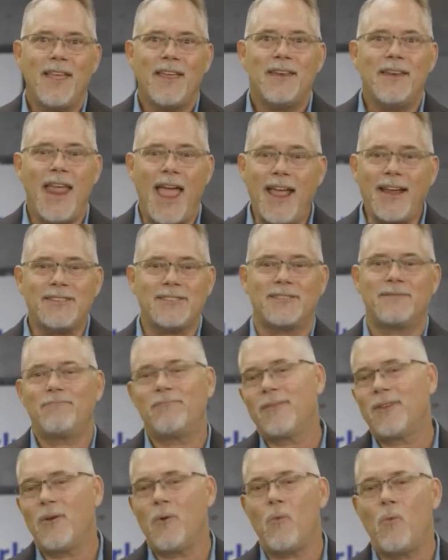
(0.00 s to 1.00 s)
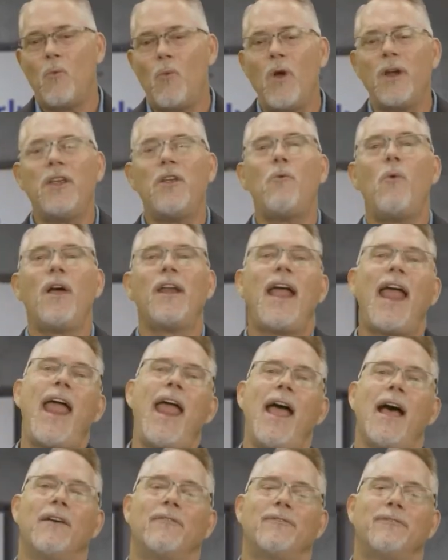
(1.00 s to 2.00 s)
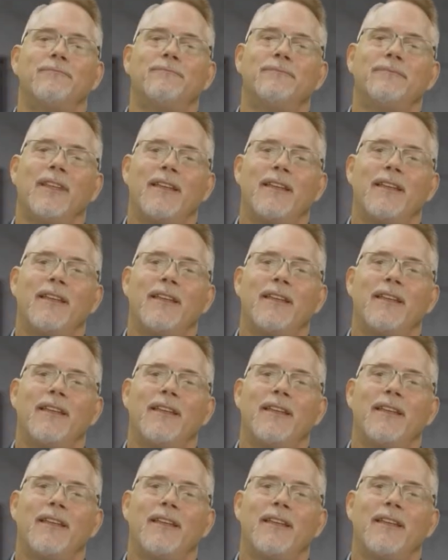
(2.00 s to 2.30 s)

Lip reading: Next, what do you want to have?